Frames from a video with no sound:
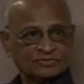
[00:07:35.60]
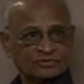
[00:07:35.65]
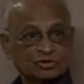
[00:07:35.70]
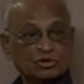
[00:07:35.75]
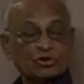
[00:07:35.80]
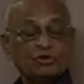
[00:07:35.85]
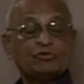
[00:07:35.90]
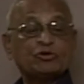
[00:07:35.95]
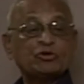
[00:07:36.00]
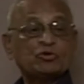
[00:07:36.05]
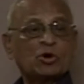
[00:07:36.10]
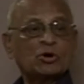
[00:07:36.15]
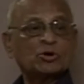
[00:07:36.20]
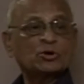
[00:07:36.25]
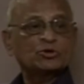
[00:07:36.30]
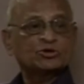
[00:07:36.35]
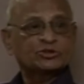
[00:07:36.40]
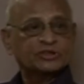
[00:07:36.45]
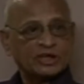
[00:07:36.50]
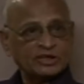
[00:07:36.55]
So if you
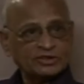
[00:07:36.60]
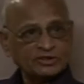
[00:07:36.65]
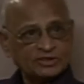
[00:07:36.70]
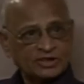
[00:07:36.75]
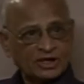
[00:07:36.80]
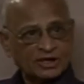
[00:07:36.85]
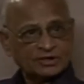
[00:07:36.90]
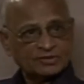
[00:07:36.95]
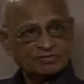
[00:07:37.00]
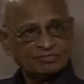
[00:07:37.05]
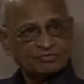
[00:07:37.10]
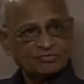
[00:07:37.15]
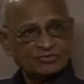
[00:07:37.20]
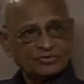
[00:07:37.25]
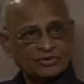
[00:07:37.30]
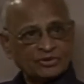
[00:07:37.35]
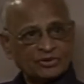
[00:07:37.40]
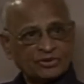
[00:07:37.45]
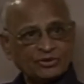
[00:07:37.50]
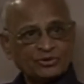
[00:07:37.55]
want to change that,
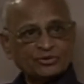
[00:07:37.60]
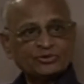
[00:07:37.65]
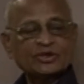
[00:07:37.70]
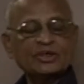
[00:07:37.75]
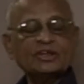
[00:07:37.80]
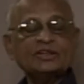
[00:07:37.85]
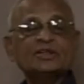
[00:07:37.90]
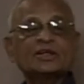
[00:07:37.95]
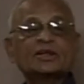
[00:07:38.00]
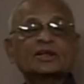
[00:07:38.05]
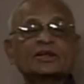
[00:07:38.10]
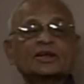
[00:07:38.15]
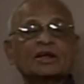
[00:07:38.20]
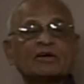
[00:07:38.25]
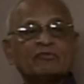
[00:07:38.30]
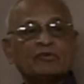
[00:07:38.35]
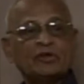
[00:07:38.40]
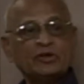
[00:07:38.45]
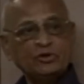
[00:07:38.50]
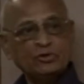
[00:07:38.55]
you say there are
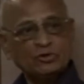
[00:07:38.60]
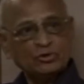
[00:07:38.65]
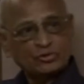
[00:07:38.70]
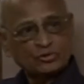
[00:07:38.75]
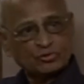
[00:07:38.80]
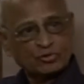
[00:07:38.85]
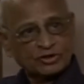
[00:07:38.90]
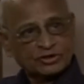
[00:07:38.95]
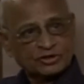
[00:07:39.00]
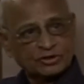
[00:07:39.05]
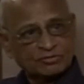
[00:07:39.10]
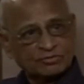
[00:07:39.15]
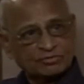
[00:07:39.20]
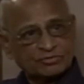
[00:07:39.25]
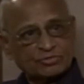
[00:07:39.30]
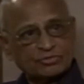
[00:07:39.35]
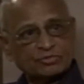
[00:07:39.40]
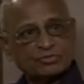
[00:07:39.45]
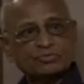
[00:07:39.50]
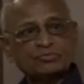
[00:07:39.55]
avenues for
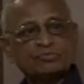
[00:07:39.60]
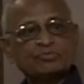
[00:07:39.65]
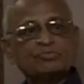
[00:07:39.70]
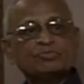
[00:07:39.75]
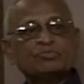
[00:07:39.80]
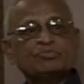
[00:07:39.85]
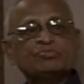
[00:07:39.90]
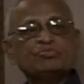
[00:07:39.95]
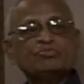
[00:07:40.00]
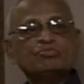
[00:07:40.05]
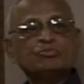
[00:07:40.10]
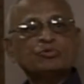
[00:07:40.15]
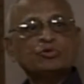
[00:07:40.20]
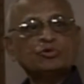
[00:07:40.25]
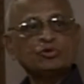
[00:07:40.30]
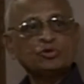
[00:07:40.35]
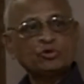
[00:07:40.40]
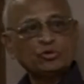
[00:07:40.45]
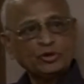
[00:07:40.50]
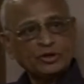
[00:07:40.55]

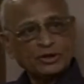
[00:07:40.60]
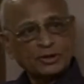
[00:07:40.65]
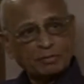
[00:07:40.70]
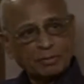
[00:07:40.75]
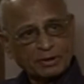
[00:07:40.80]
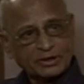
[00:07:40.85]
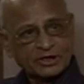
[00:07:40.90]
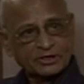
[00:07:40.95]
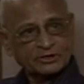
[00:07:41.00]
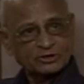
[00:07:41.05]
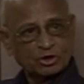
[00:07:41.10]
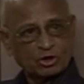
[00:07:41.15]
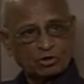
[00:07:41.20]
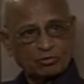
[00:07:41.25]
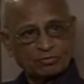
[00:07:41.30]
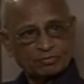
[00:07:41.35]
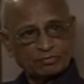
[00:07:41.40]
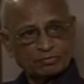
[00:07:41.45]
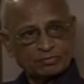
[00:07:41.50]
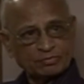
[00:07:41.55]
doing a better
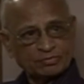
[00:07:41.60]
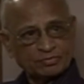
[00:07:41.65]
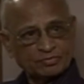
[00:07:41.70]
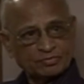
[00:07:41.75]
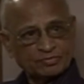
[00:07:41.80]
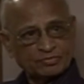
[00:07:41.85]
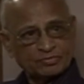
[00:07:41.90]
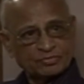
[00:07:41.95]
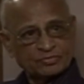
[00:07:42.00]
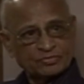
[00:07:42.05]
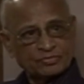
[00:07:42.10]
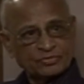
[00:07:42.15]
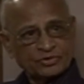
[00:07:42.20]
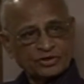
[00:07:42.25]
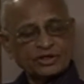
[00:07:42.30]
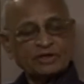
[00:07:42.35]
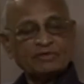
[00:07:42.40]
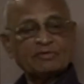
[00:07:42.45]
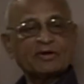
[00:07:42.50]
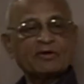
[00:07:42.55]
job.
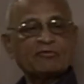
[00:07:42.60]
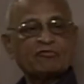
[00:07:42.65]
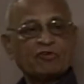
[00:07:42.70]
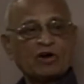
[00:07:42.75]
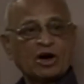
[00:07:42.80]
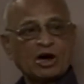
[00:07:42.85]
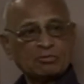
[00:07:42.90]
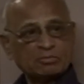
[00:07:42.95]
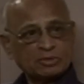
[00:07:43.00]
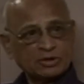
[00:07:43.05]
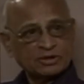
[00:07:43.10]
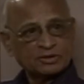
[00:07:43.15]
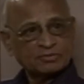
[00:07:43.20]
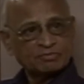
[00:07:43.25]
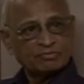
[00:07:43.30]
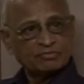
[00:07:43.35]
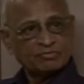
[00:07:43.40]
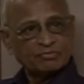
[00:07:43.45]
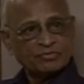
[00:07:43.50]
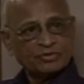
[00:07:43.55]
Even a farmer,
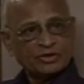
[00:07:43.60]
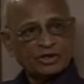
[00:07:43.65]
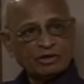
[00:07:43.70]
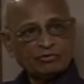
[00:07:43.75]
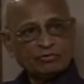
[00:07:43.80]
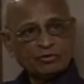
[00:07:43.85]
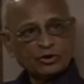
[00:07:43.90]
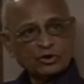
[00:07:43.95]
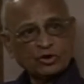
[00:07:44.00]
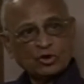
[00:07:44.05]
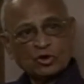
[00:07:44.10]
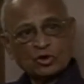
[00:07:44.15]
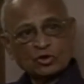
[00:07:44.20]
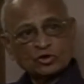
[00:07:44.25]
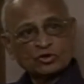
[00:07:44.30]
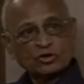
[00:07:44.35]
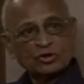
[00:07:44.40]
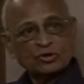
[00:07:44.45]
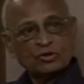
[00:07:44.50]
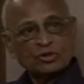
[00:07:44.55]
if he
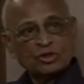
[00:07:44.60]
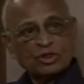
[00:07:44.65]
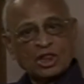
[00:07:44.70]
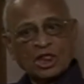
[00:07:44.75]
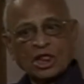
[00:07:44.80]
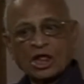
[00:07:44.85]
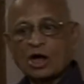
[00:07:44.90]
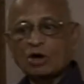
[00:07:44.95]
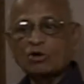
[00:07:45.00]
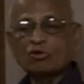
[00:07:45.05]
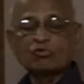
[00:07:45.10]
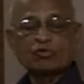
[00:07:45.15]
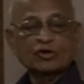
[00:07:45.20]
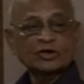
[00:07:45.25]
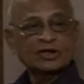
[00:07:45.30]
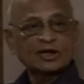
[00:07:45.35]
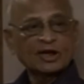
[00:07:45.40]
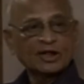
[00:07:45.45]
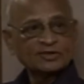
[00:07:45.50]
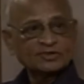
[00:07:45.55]
knows how
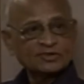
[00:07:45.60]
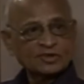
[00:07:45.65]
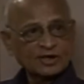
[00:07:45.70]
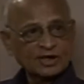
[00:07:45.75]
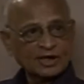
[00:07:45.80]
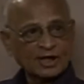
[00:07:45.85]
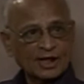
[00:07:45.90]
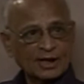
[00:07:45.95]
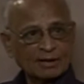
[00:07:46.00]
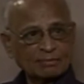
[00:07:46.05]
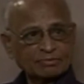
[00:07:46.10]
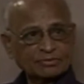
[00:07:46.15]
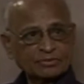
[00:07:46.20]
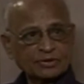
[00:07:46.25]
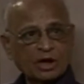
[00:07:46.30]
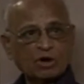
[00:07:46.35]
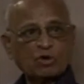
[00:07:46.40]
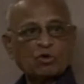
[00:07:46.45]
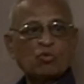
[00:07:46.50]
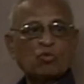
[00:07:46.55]
fertilizer
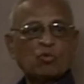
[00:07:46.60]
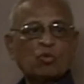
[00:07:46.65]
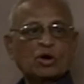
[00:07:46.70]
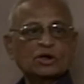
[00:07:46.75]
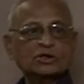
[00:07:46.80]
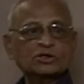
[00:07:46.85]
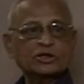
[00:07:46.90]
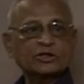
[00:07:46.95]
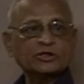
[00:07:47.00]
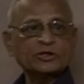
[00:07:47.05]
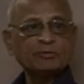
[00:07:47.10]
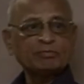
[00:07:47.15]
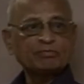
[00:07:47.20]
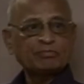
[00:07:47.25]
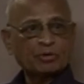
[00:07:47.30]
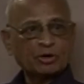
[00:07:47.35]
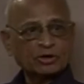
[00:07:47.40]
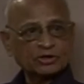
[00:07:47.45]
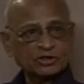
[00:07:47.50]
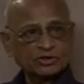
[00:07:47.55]
helps, how what is the
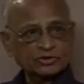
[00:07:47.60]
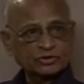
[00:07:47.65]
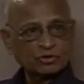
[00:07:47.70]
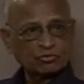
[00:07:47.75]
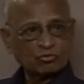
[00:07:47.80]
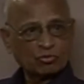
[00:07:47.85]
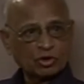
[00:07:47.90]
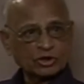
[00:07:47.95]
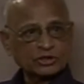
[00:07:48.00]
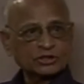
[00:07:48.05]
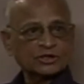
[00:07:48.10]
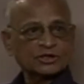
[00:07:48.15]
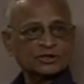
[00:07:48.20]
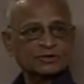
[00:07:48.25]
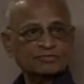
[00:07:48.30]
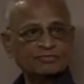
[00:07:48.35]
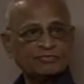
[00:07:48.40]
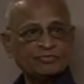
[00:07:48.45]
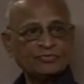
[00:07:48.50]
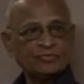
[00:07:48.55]
importance of
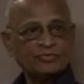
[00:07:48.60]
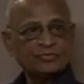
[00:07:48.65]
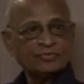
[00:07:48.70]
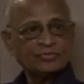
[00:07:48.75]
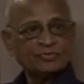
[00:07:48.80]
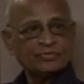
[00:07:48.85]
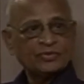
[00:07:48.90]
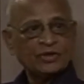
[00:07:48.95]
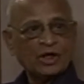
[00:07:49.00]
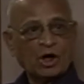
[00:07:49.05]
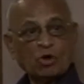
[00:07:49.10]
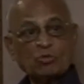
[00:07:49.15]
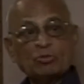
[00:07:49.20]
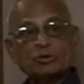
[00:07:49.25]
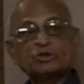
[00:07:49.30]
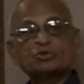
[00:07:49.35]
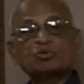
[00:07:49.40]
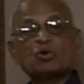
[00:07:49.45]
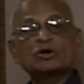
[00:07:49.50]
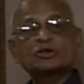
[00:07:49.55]
water, how
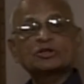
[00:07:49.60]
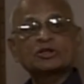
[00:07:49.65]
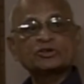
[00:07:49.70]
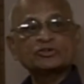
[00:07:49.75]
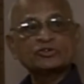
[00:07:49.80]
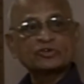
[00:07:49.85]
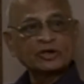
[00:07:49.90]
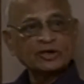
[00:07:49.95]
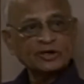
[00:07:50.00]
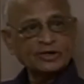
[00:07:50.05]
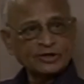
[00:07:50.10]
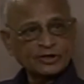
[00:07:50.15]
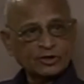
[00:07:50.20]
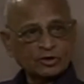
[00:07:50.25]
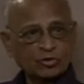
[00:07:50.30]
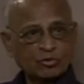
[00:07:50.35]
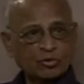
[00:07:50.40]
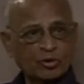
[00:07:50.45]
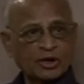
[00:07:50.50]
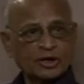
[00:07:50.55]
much water is really
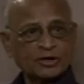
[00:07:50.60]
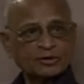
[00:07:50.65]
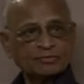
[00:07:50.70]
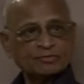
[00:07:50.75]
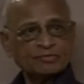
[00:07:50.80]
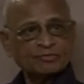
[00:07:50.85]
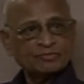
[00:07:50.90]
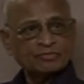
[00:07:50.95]
required,